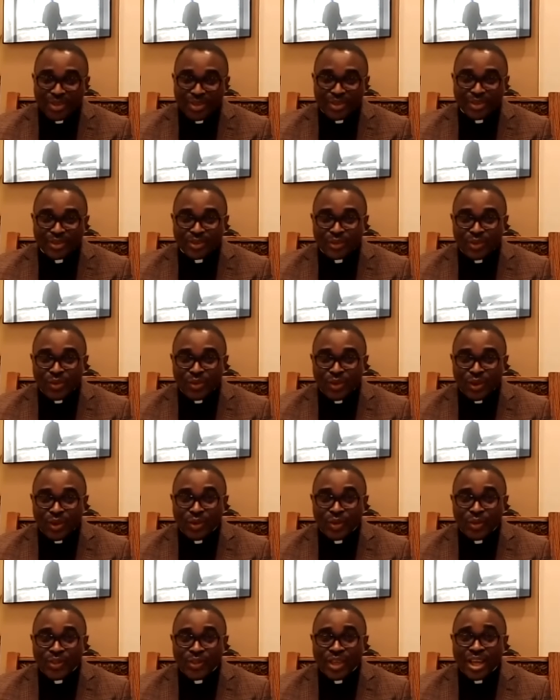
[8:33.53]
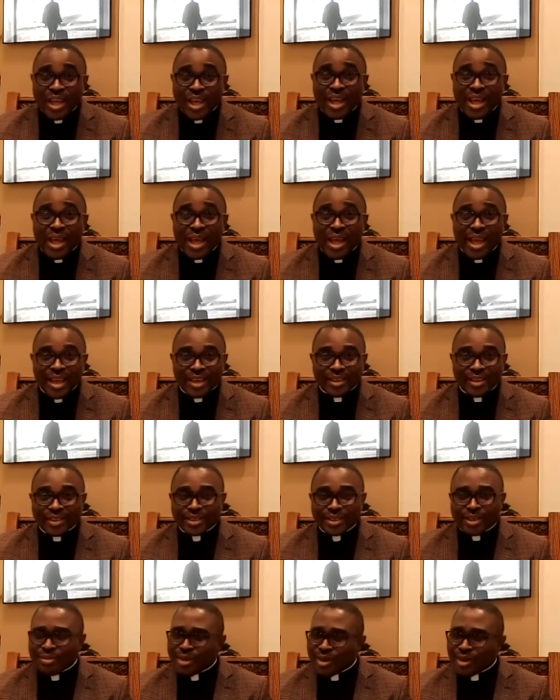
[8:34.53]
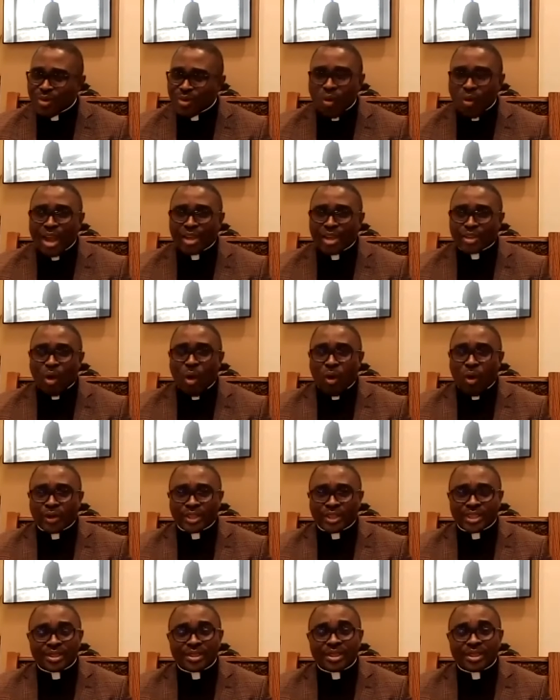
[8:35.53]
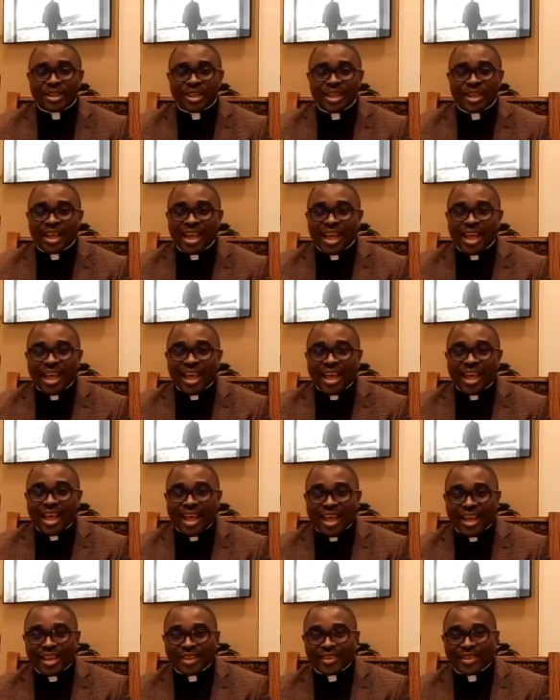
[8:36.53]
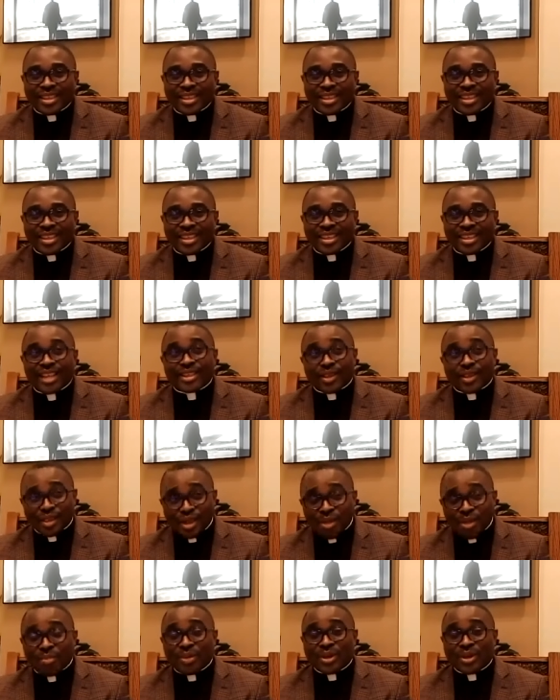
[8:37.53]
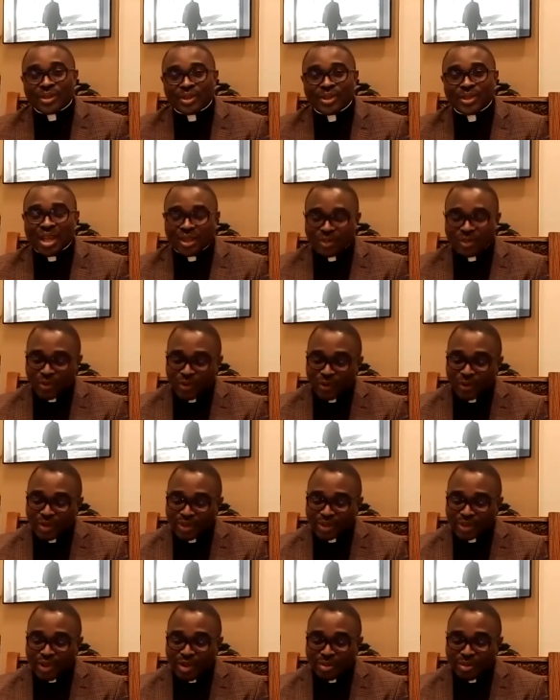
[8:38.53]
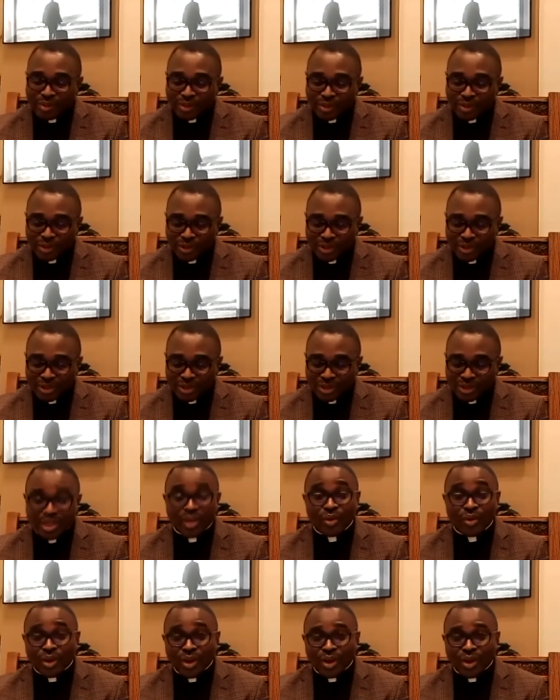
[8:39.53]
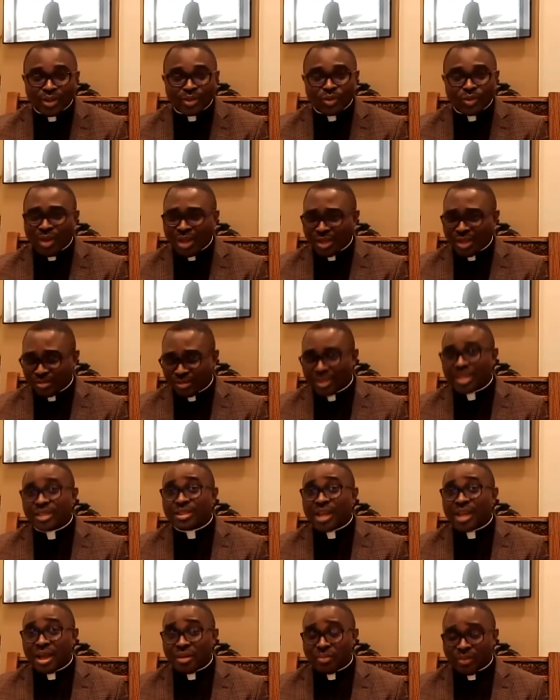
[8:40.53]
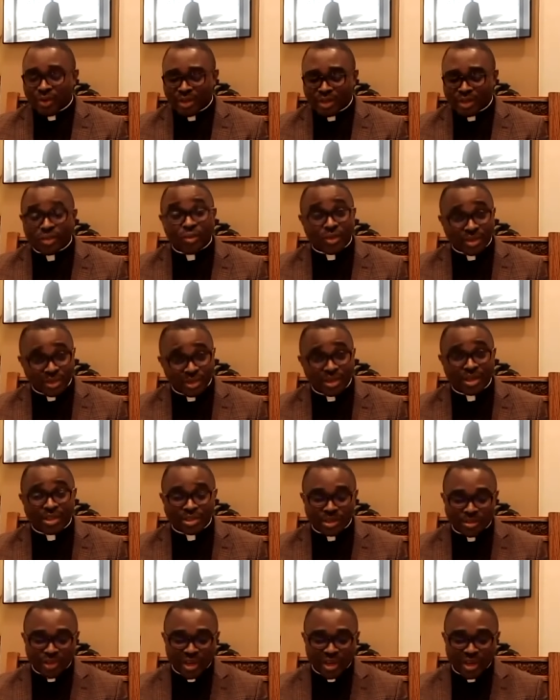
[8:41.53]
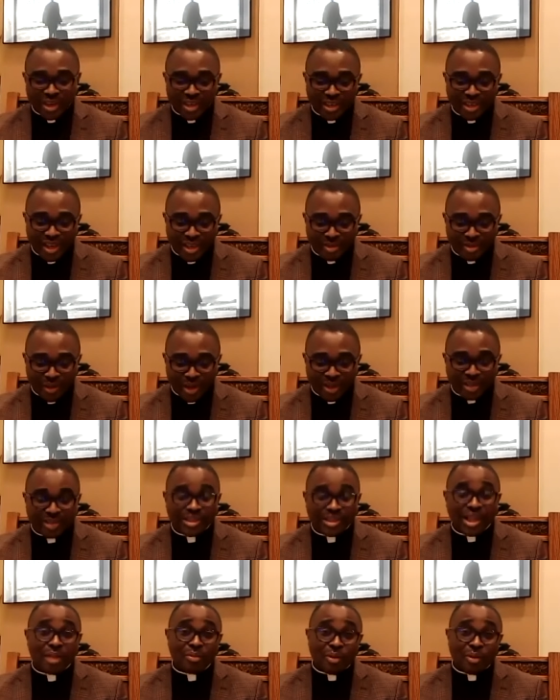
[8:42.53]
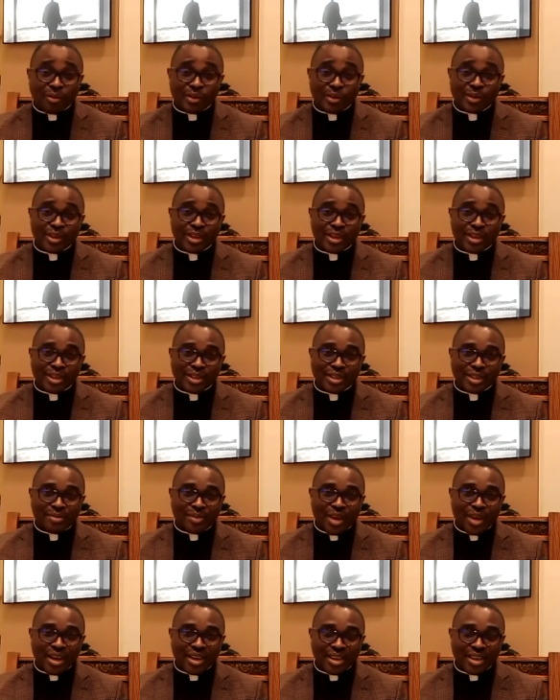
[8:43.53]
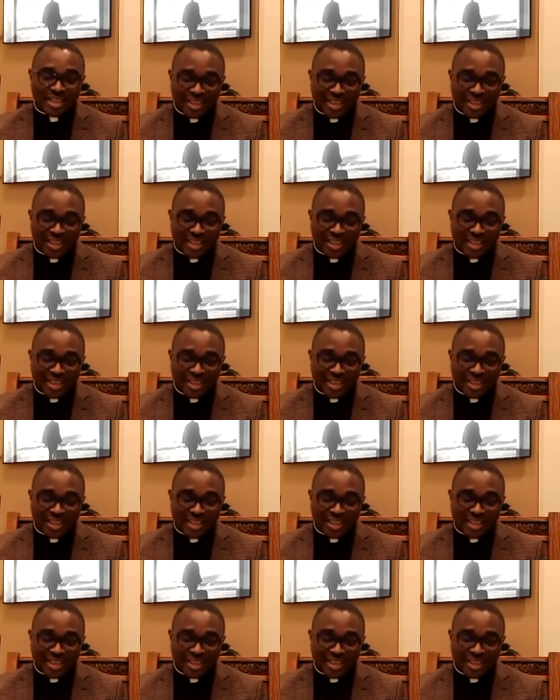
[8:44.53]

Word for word: So we go there, and it's a very quiet corner. And there's another priest that always comes to stay with us. Well, he's not a priest; he was still a seminarian then, but he's not a professor in the seminary.